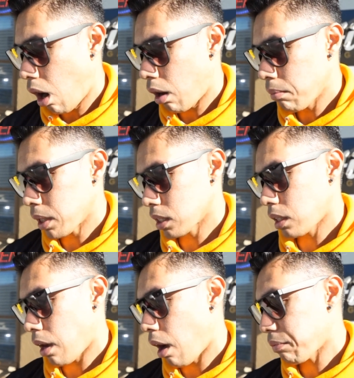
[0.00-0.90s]
Because
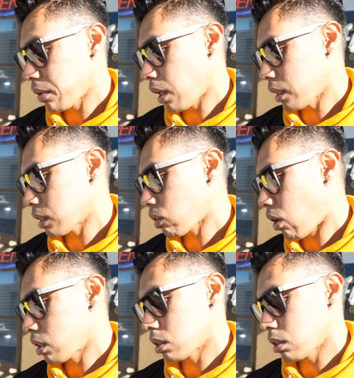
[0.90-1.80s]
I feel like this
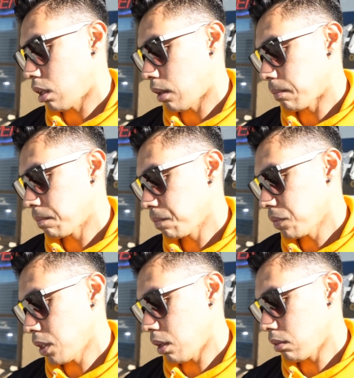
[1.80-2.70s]
car is
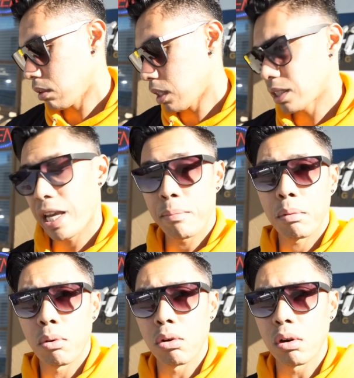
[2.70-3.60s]
it's
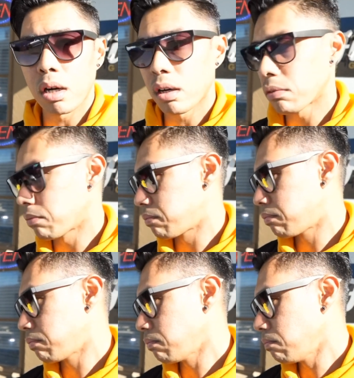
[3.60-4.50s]
capable of
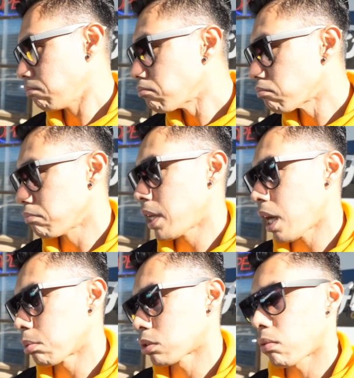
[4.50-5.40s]
being
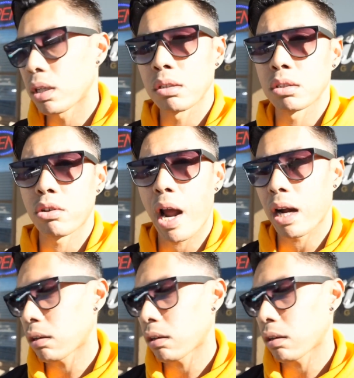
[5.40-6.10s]
able to run on the track.